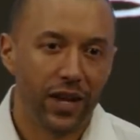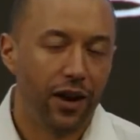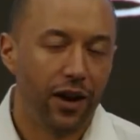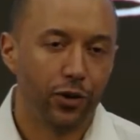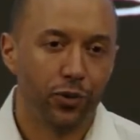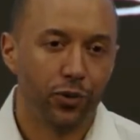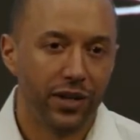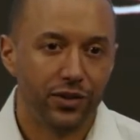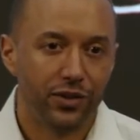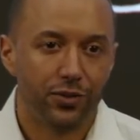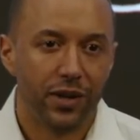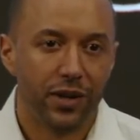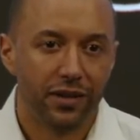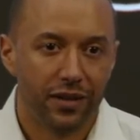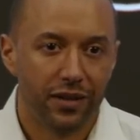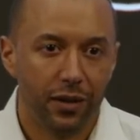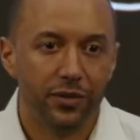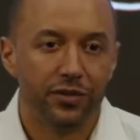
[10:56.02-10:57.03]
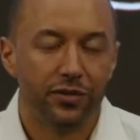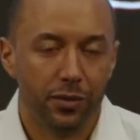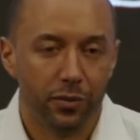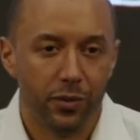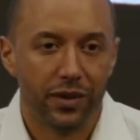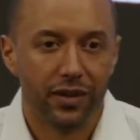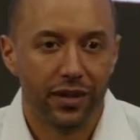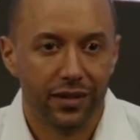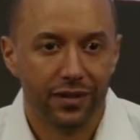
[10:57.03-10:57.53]
our great strength comes
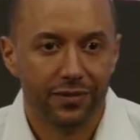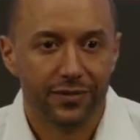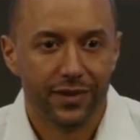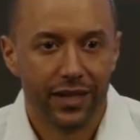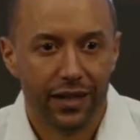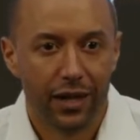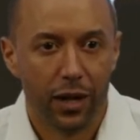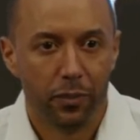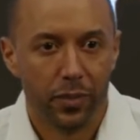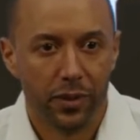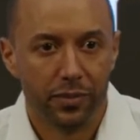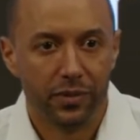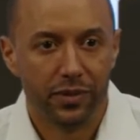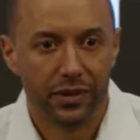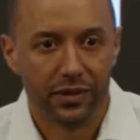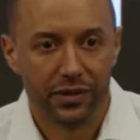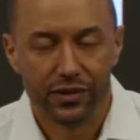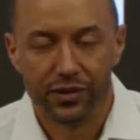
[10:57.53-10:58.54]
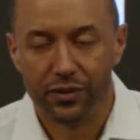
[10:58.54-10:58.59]
from within and our people here.